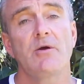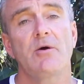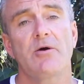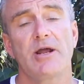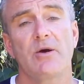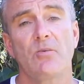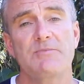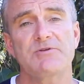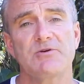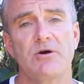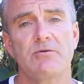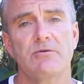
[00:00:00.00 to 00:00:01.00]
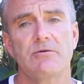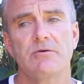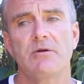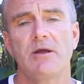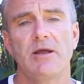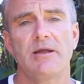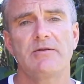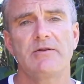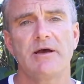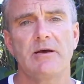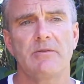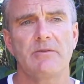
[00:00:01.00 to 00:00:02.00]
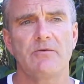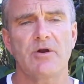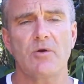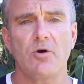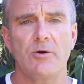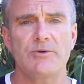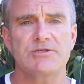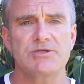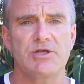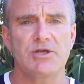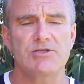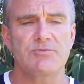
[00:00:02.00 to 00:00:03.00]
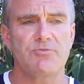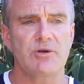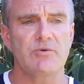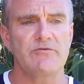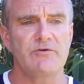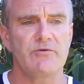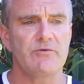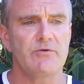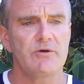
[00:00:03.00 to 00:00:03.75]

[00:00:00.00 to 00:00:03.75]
website, and the requirements that you need to bring with you,